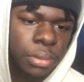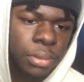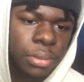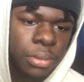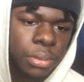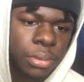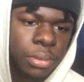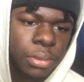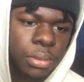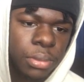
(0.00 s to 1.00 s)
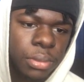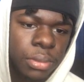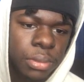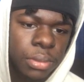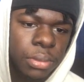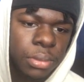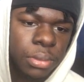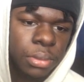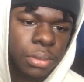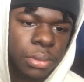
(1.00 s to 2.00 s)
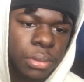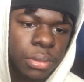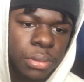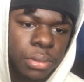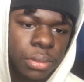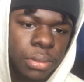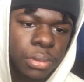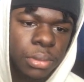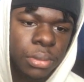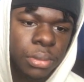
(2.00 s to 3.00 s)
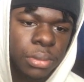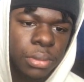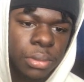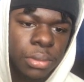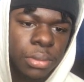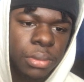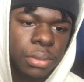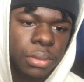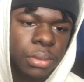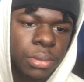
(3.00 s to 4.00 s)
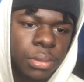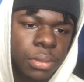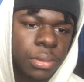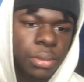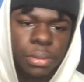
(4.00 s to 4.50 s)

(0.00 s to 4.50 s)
(no one is talking)